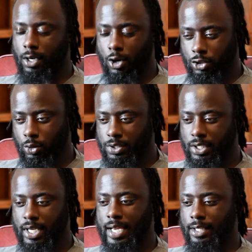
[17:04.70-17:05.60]
There also
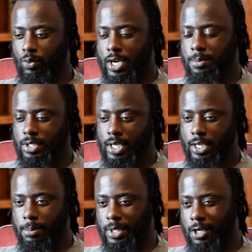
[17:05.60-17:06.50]
was a guy at the
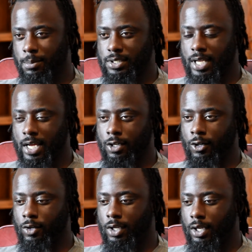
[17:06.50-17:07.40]
YMCA named Larry
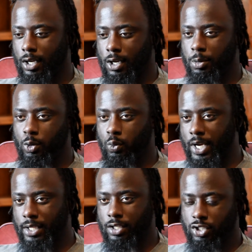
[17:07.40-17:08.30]
Mazzocco, who
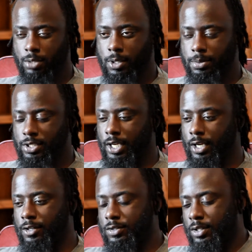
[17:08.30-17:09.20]
ran the gym
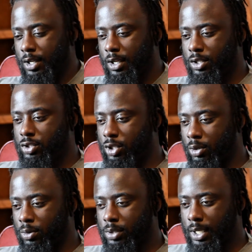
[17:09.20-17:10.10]
upstairs.
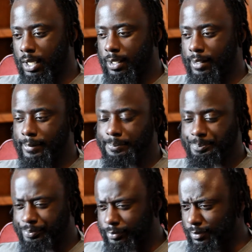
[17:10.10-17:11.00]
So,
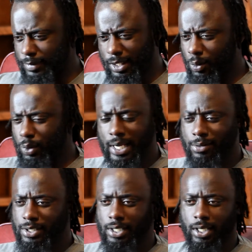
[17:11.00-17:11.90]
when
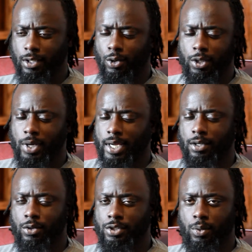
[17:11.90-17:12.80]
I was a kid, the only way I
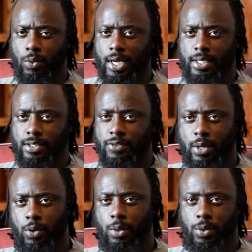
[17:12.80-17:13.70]
could go to the Y is if
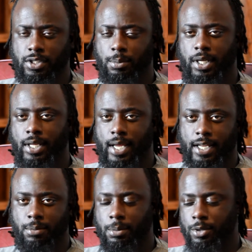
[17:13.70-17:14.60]
I went with somebody that
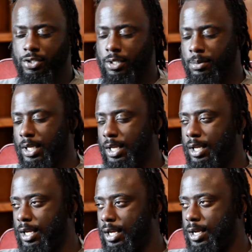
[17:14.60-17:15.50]
had a membership.
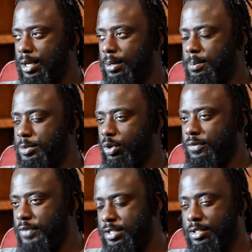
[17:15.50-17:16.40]

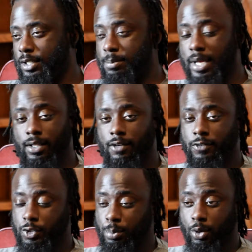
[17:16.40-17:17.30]
So eventually, my love
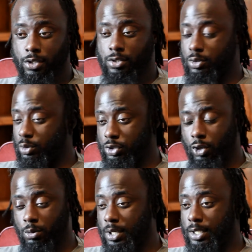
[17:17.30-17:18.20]
for sports grew
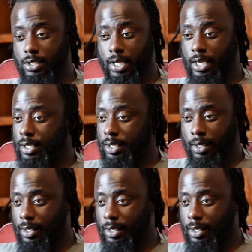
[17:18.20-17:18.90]
so much that